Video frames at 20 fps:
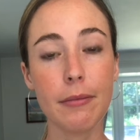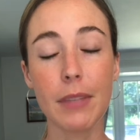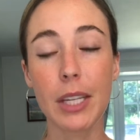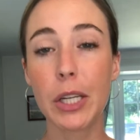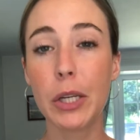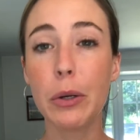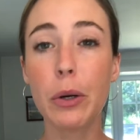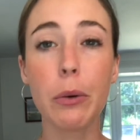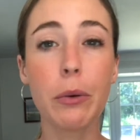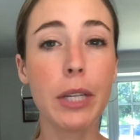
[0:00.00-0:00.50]

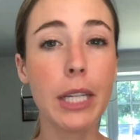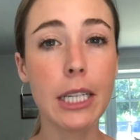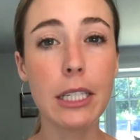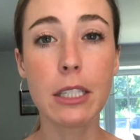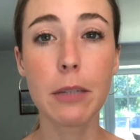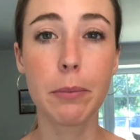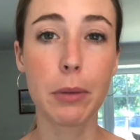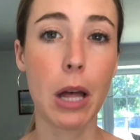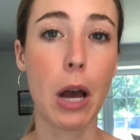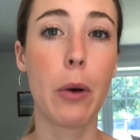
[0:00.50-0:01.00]
You don't need to
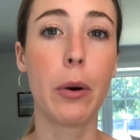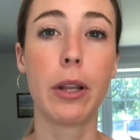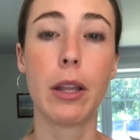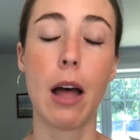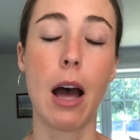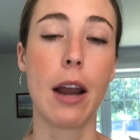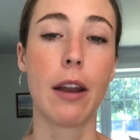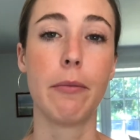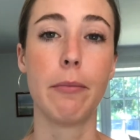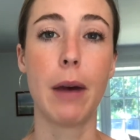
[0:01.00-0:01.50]
blow a
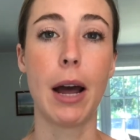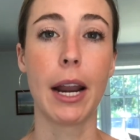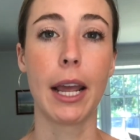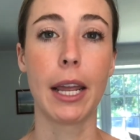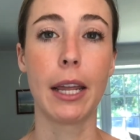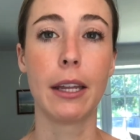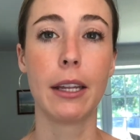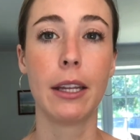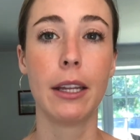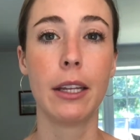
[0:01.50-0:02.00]
lot of money.
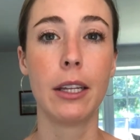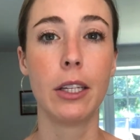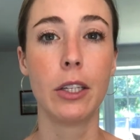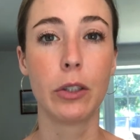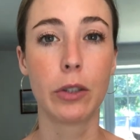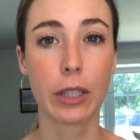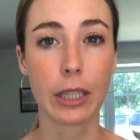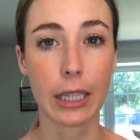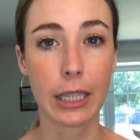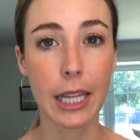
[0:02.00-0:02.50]
You
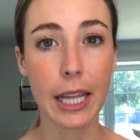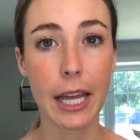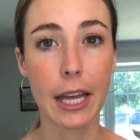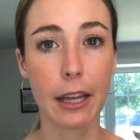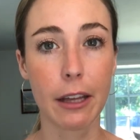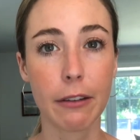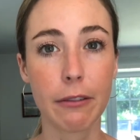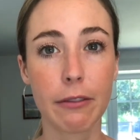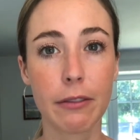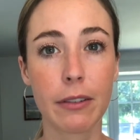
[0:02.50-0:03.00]
can
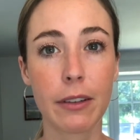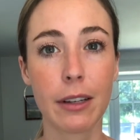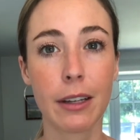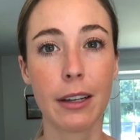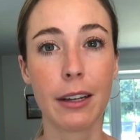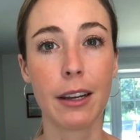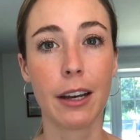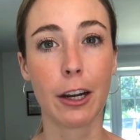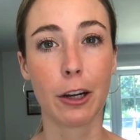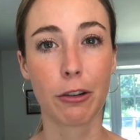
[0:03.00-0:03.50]
live
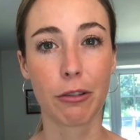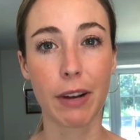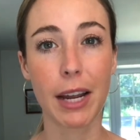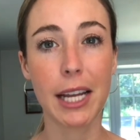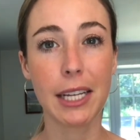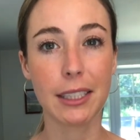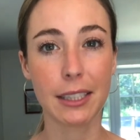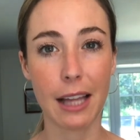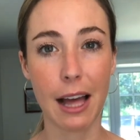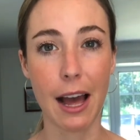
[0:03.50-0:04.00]
a
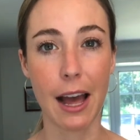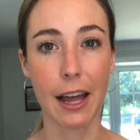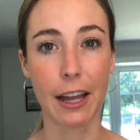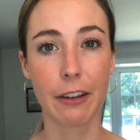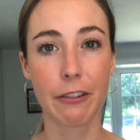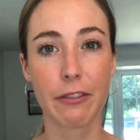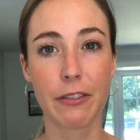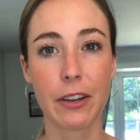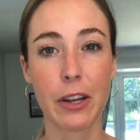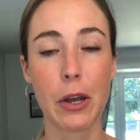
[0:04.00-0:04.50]
great life
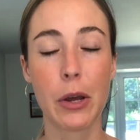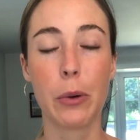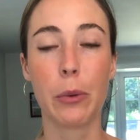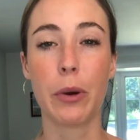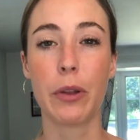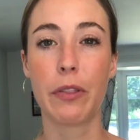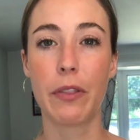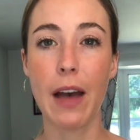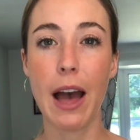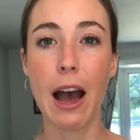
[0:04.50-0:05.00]

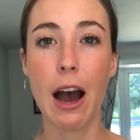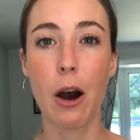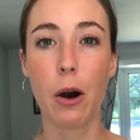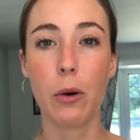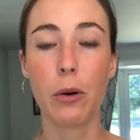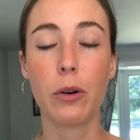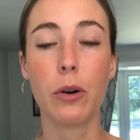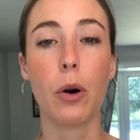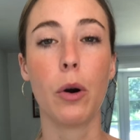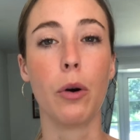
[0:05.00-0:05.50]
without
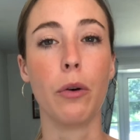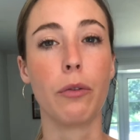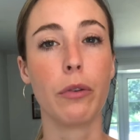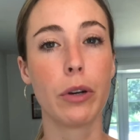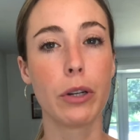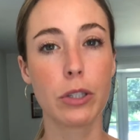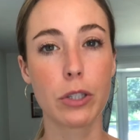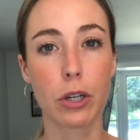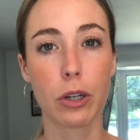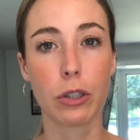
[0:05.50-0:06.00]

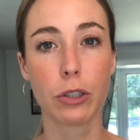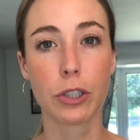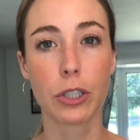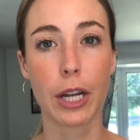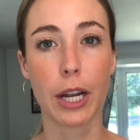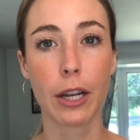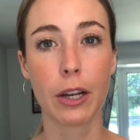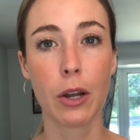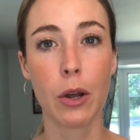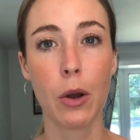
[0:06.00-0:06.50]

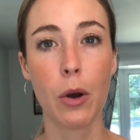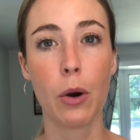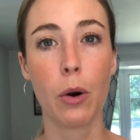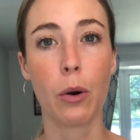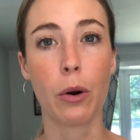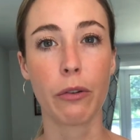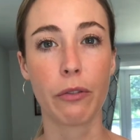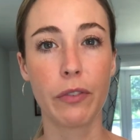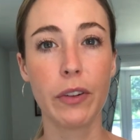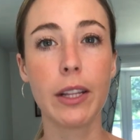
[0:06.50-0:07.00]
overindulging
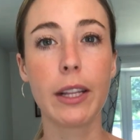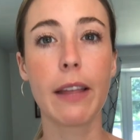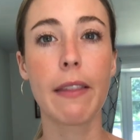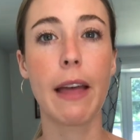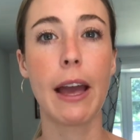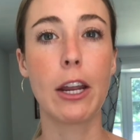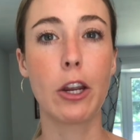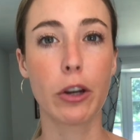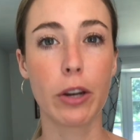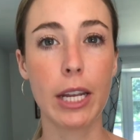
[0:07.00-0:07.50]
or feeling
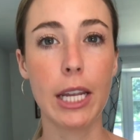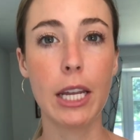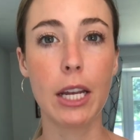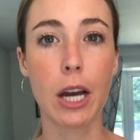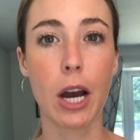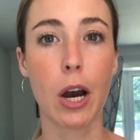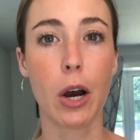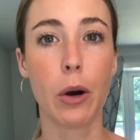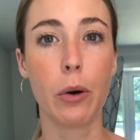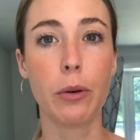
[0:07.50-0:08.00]
that your
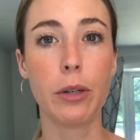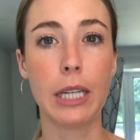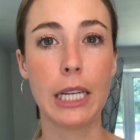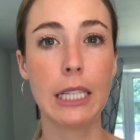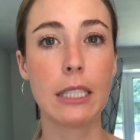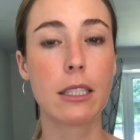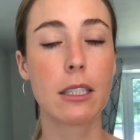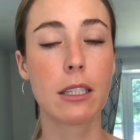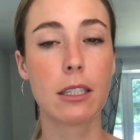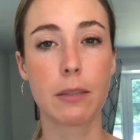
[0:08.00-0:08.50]
ego
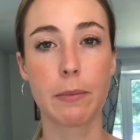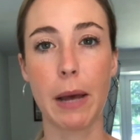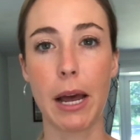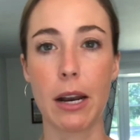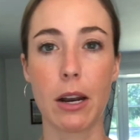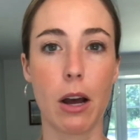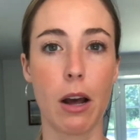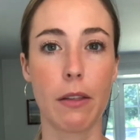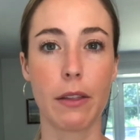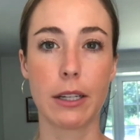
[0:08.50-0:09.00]
needs to spend
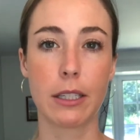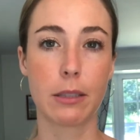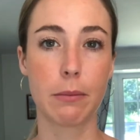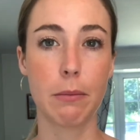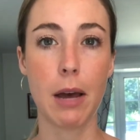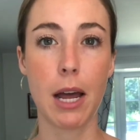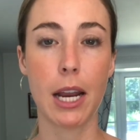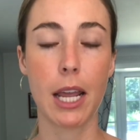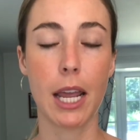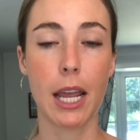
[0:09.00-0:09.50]
all this
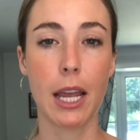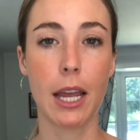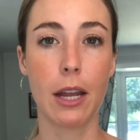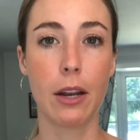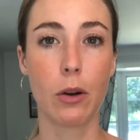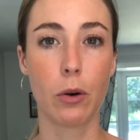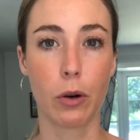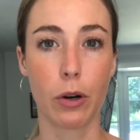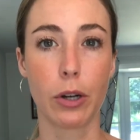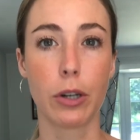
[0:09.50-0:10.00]
money in
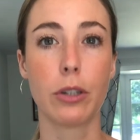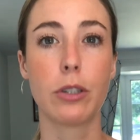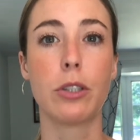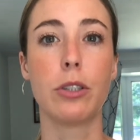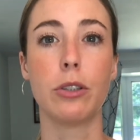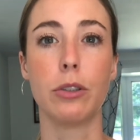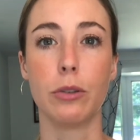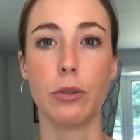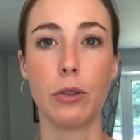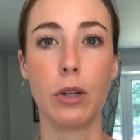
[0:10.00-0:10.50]
order
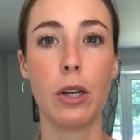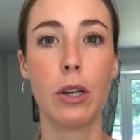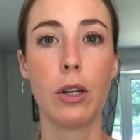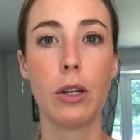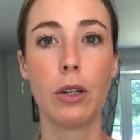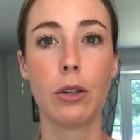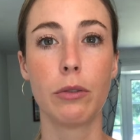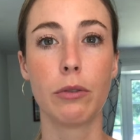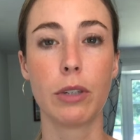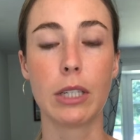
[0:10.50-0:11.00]
to
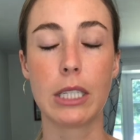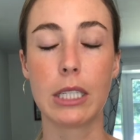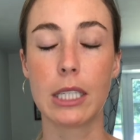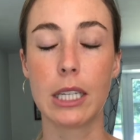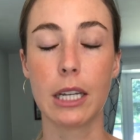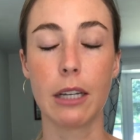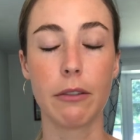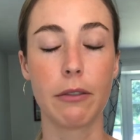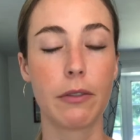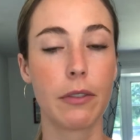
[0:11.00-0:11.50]

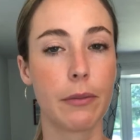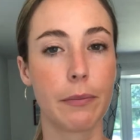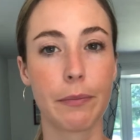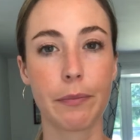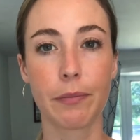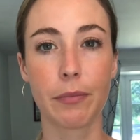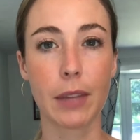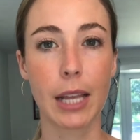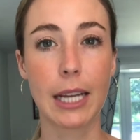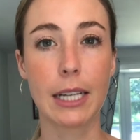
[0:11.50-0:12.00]
receive.
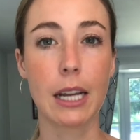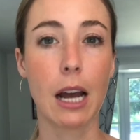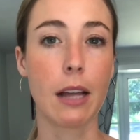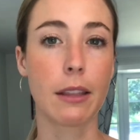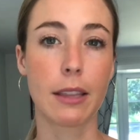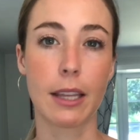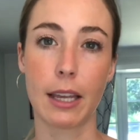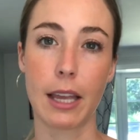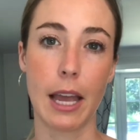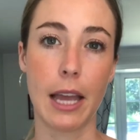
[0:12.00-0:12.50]
Not
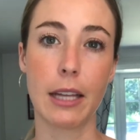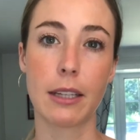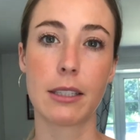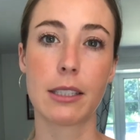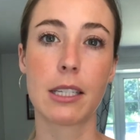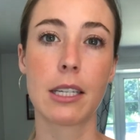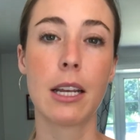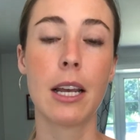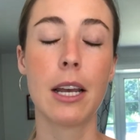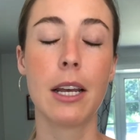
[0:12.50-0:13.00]
the case.